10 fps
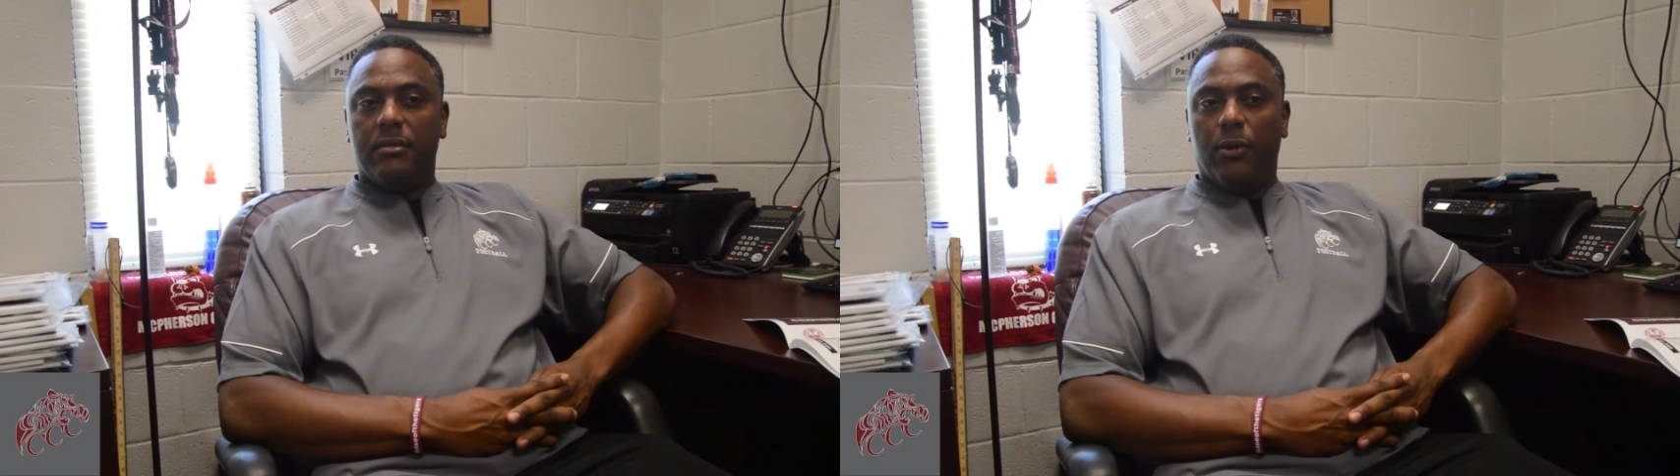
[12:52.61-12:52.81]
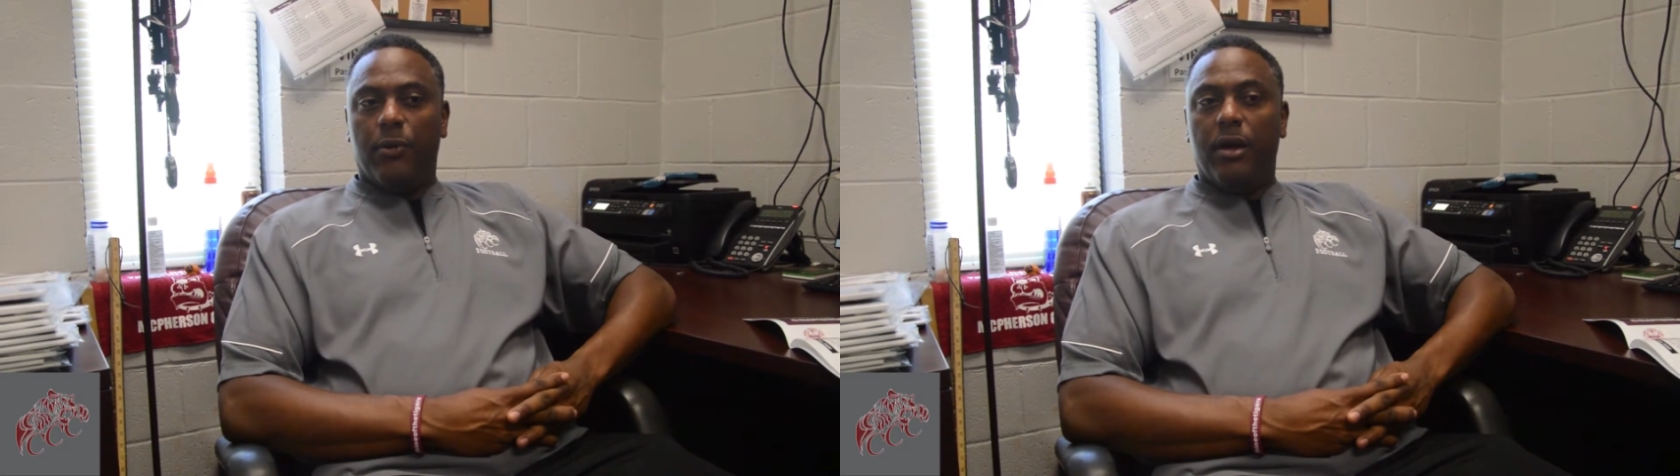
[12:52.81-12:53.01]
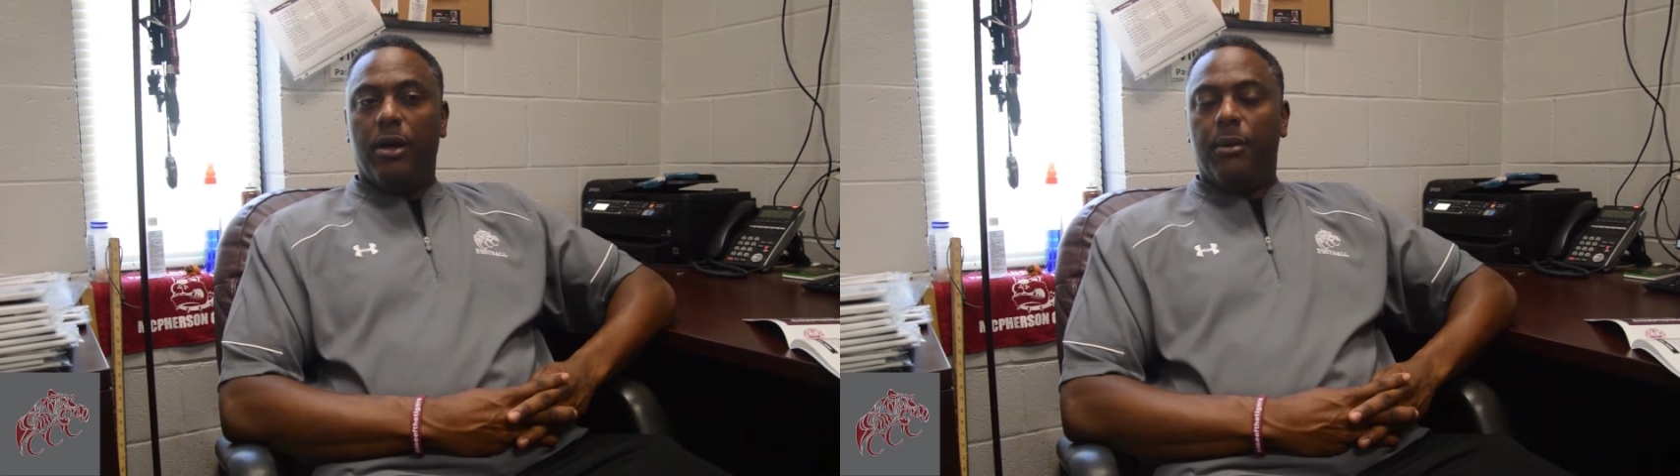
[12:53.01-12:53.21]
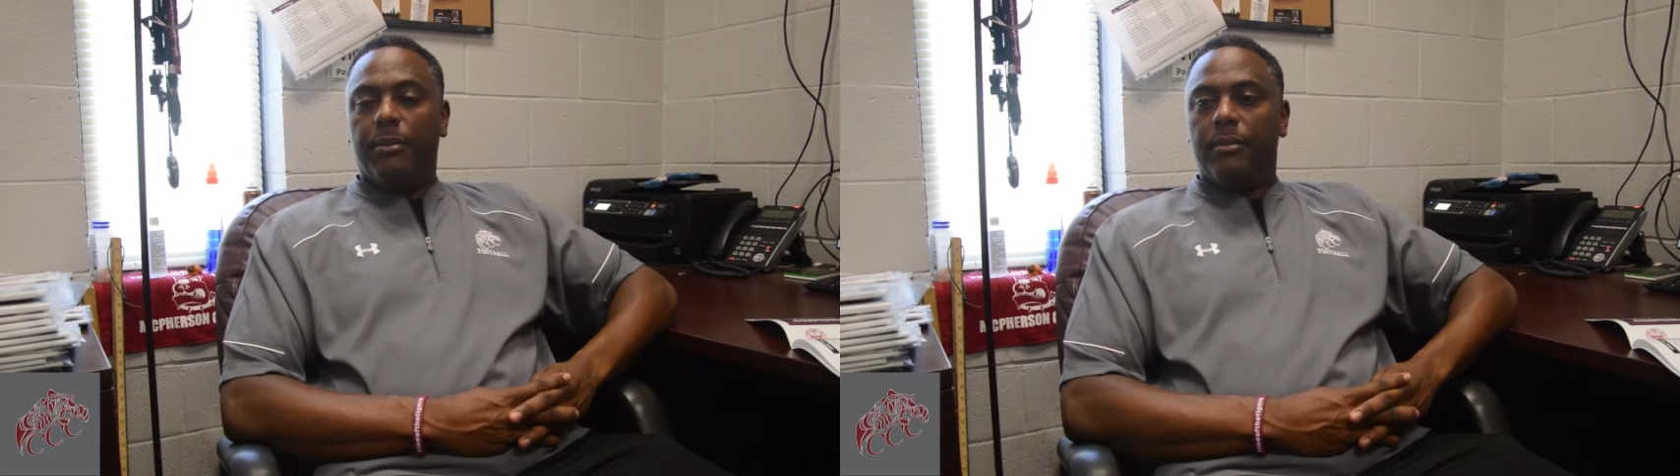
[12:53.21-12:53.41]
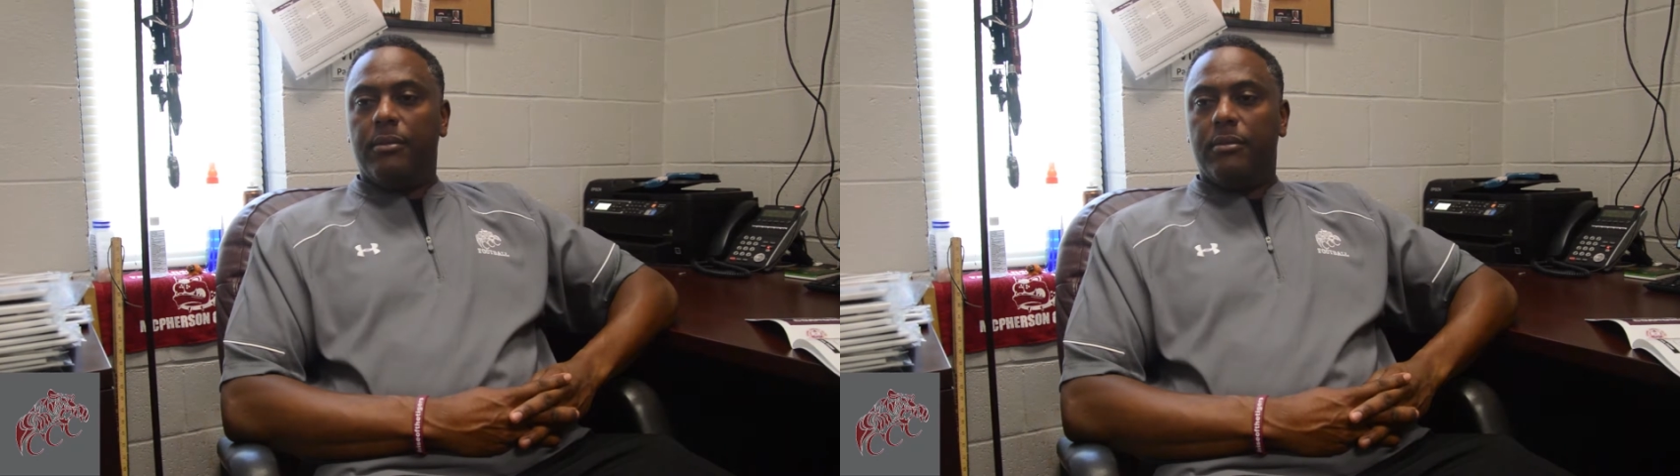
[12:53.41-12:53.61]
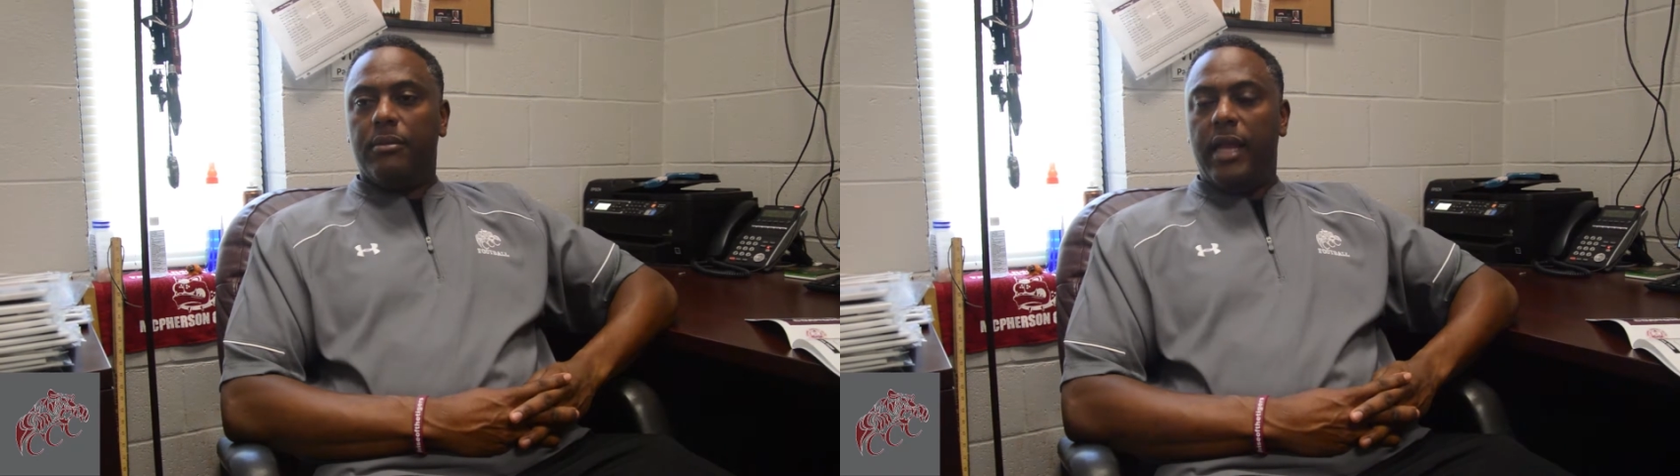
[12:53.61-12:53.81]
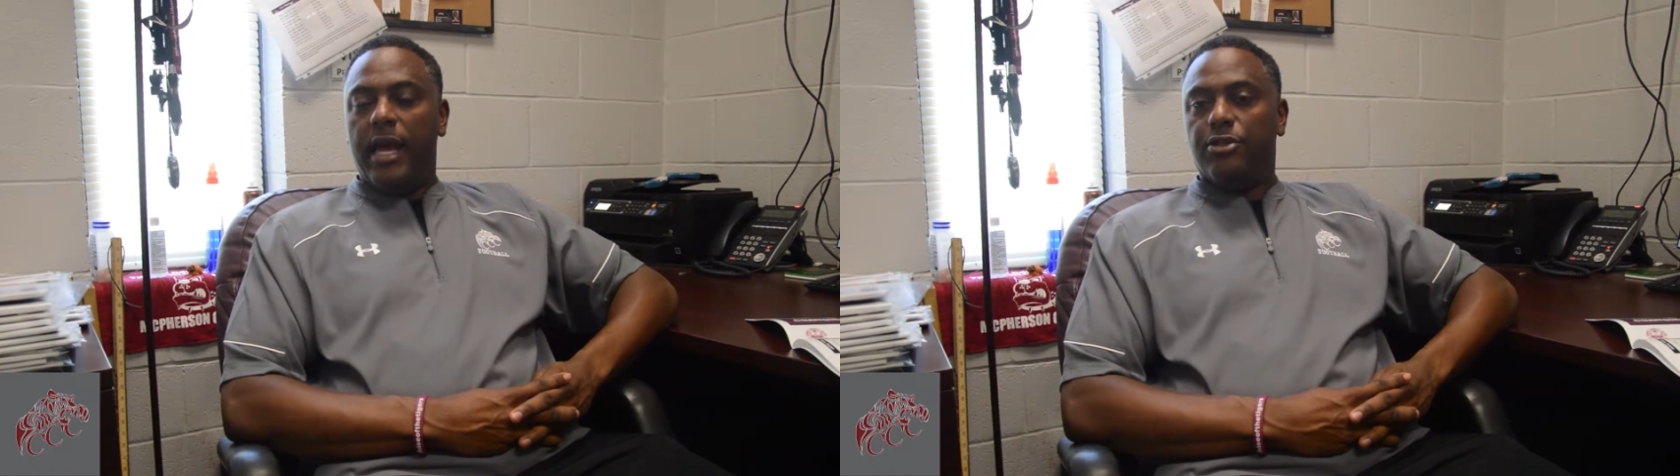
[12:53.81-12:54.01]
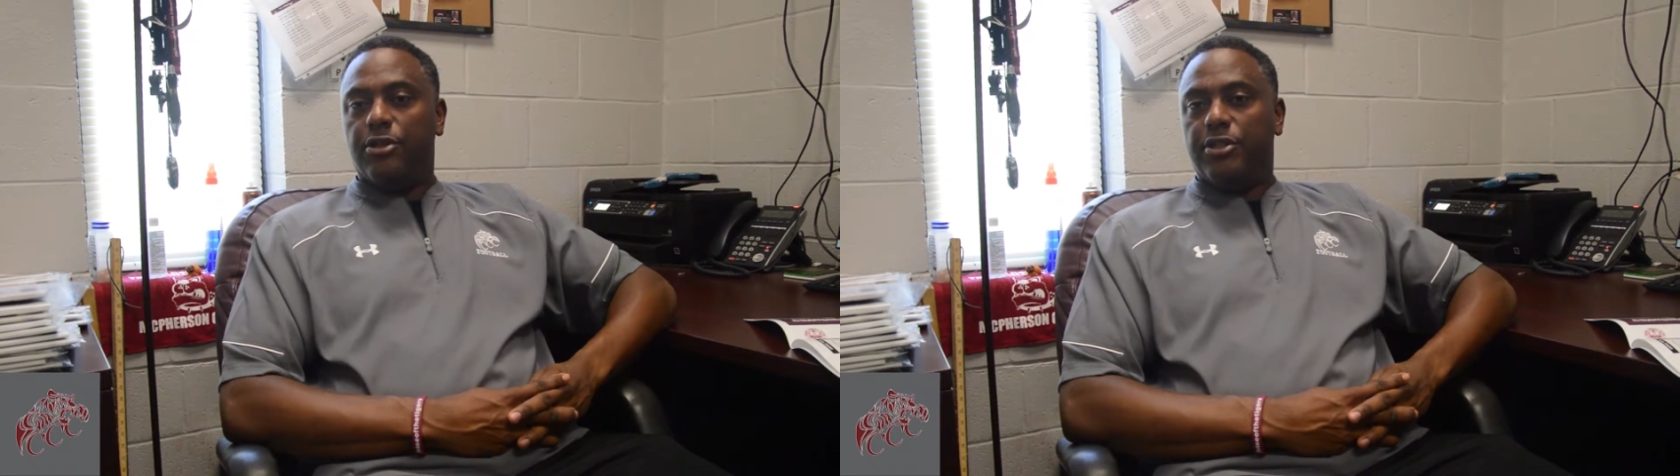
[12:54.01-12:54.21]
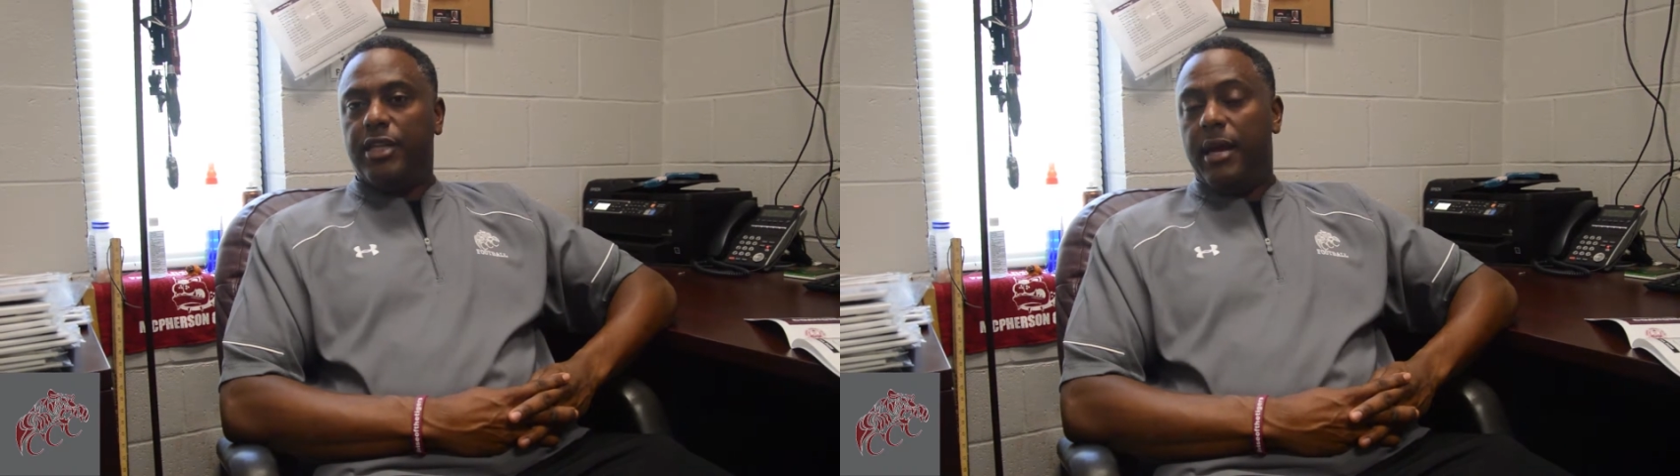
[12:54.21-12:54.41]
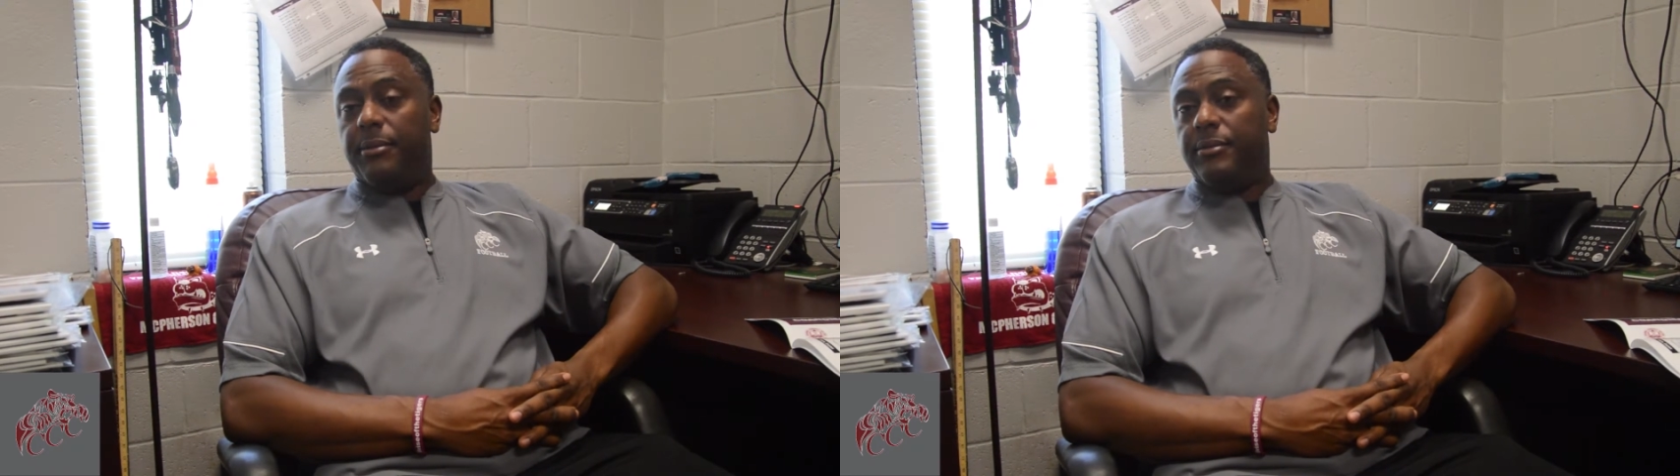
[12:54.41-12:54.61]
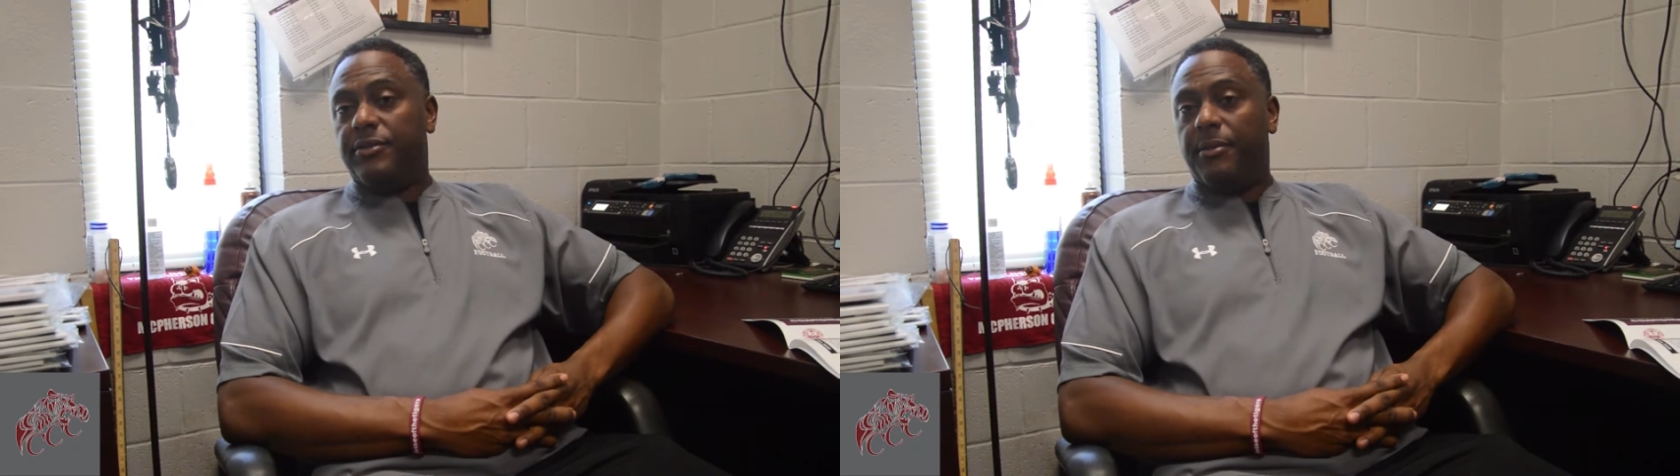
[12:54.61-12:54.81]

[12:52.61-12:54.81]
runner-up national champs